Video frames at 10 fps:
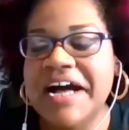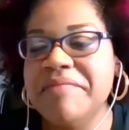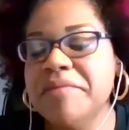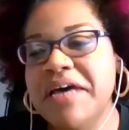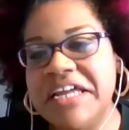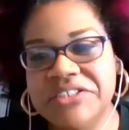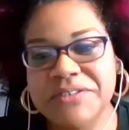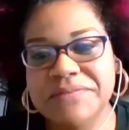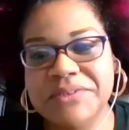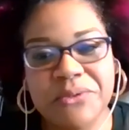I'm the
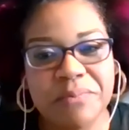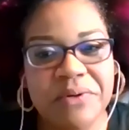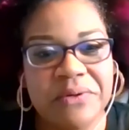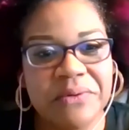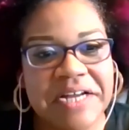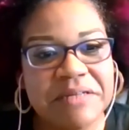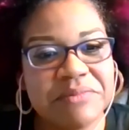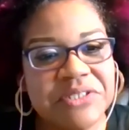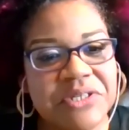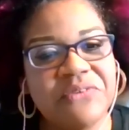manager of school
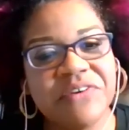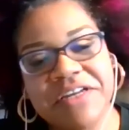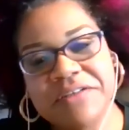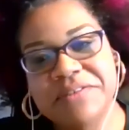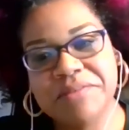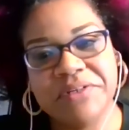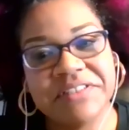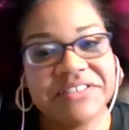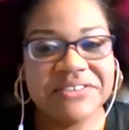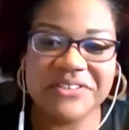programs over at U C
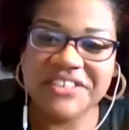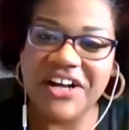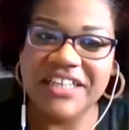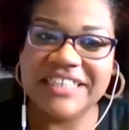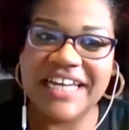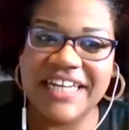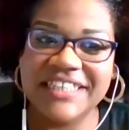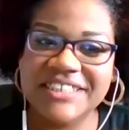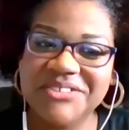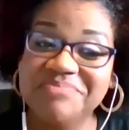Berkeley's Lawrence Hall of
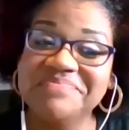Science.